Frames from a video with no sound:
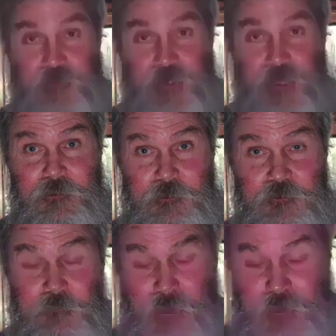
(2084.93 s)
And God
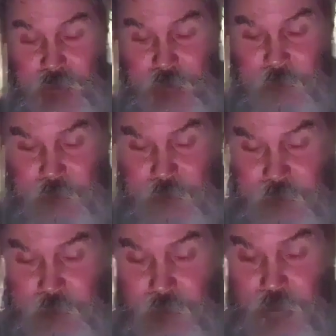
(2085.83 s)
mentions the
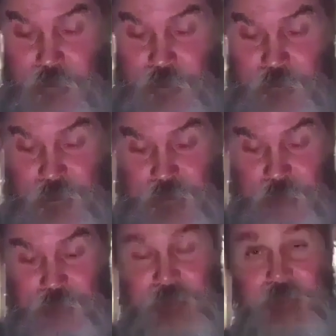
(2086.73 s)
Chaldeans by name
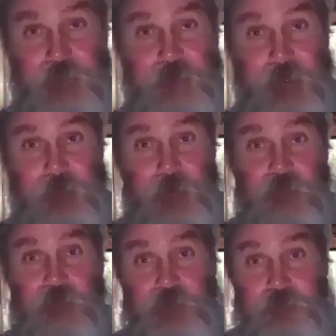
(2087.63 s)
who had
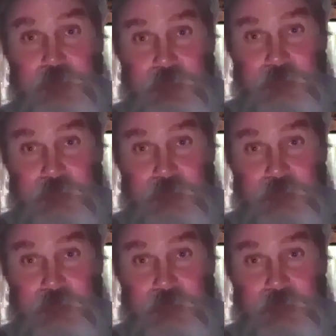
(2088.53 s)
defeated the